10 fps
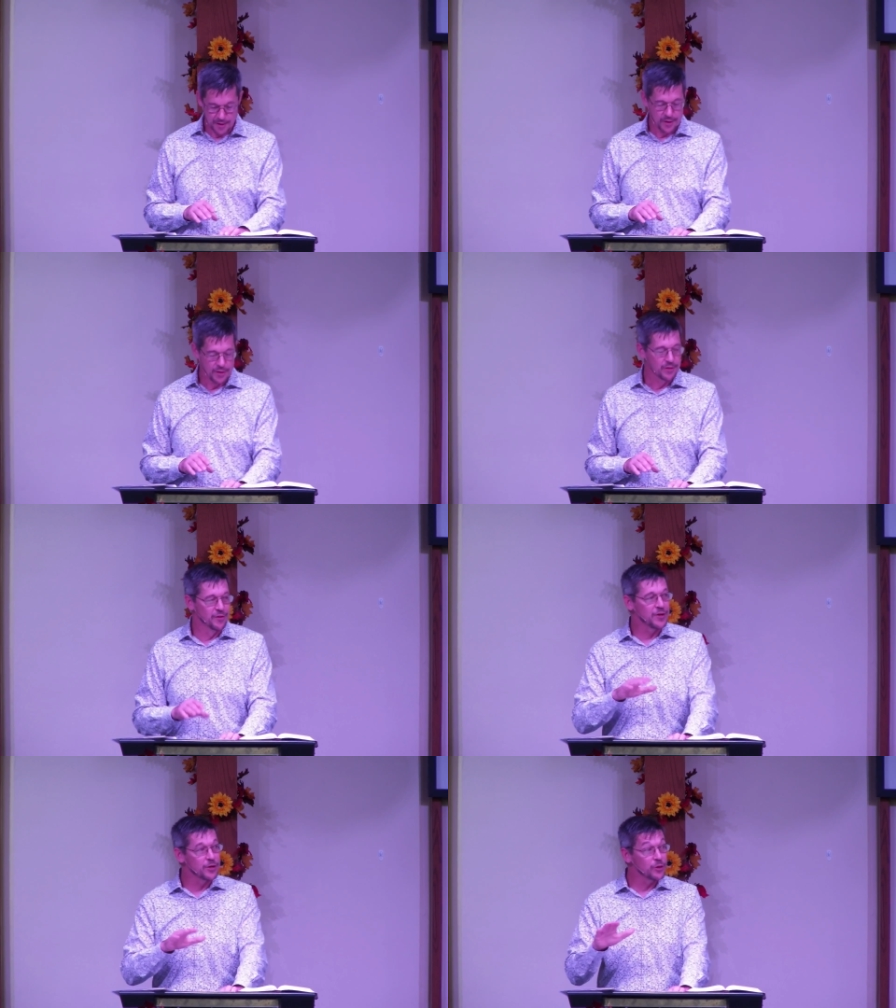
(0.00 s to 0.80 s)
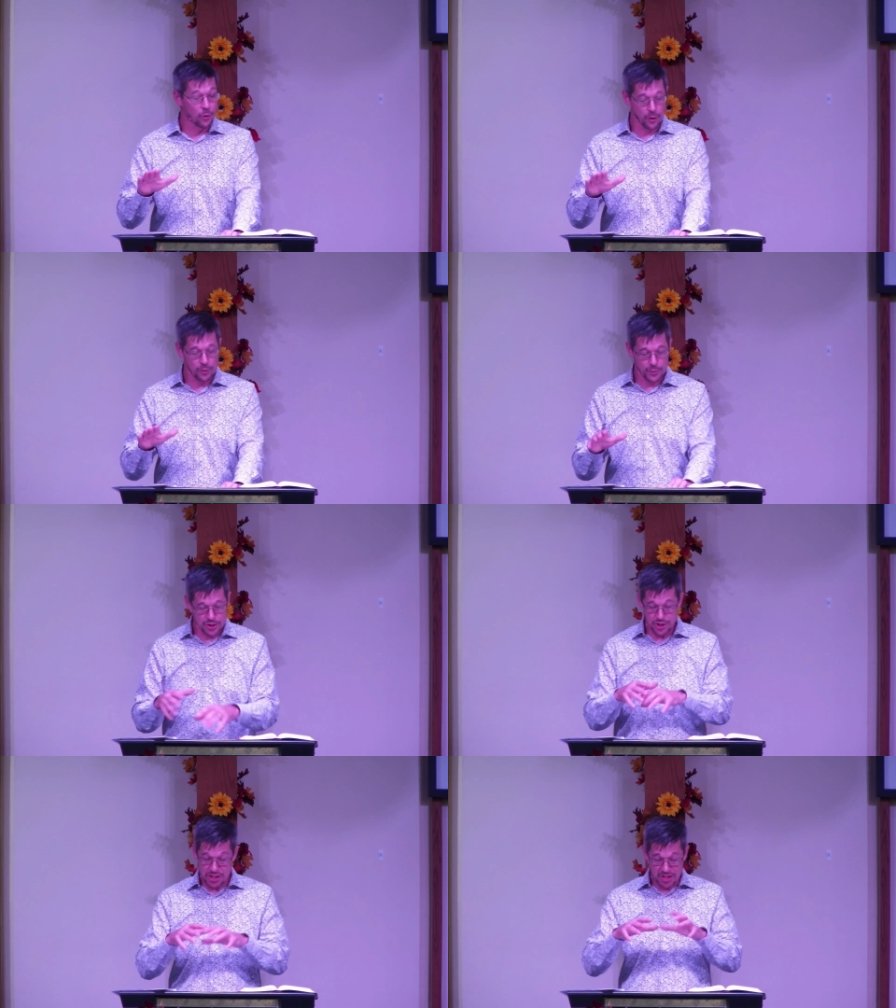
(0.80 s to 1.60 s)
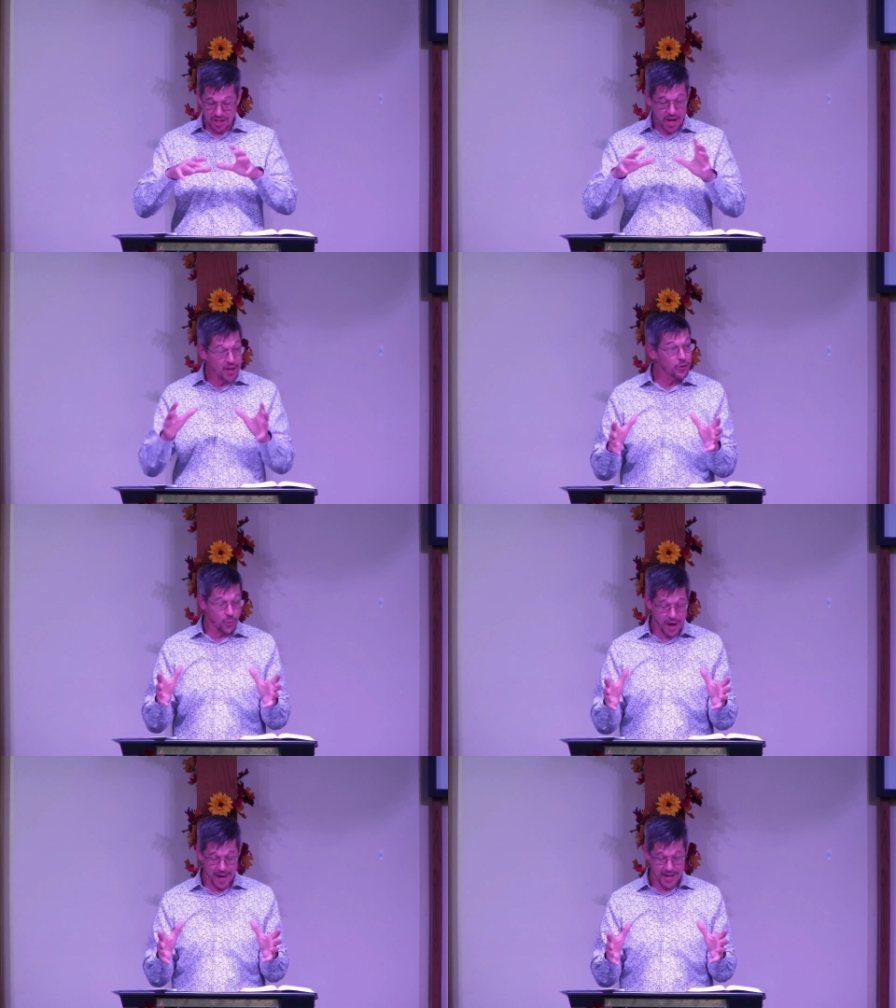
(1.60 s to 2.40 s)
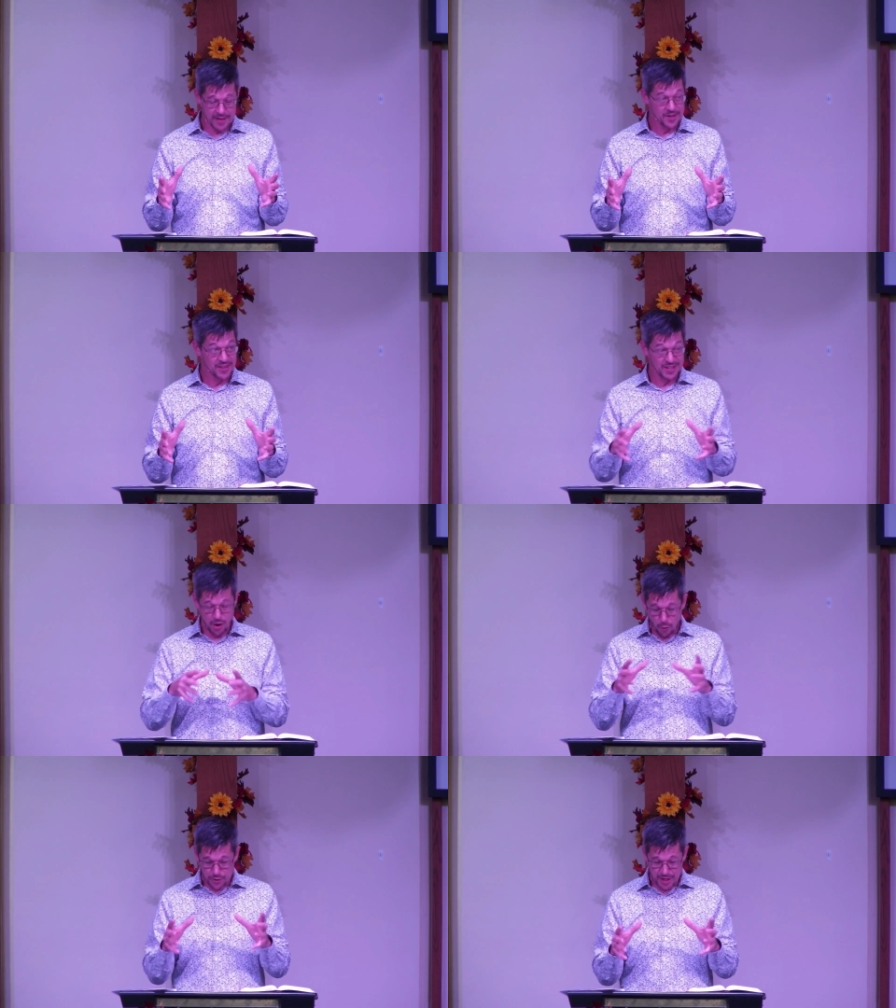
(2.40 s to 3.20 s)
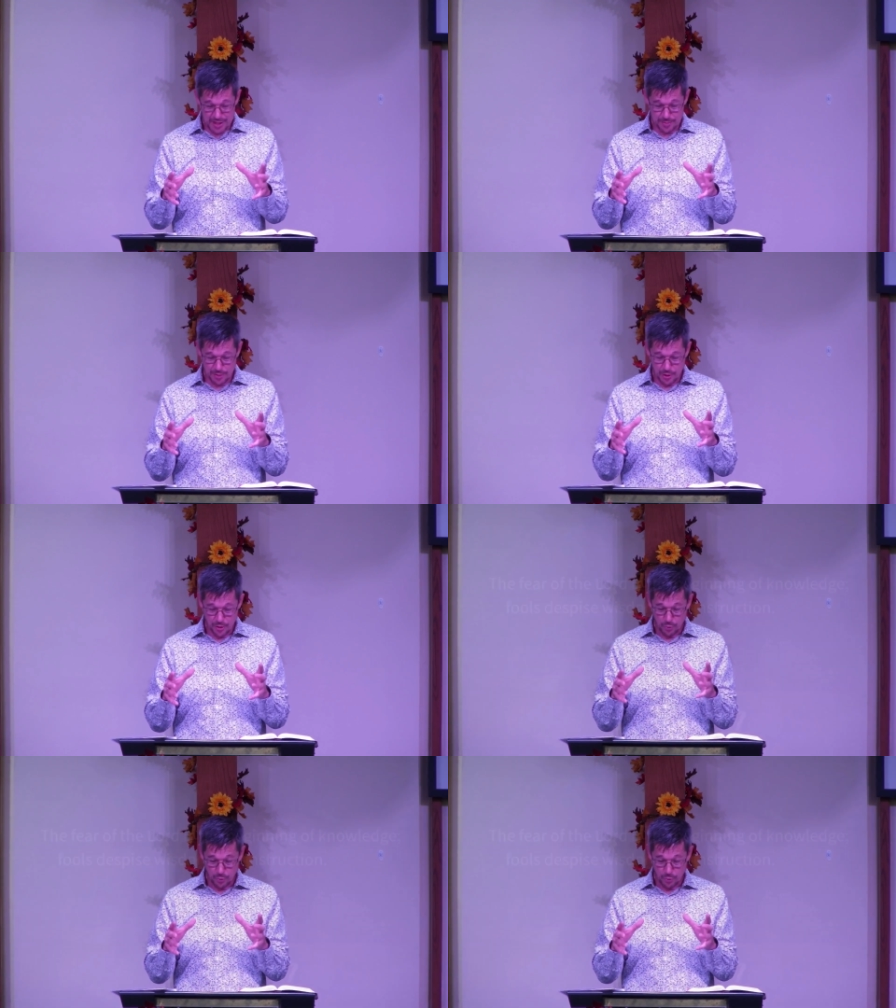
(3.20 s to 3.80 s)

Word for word: The fear of the Lord, which is just another way that the Old Testament would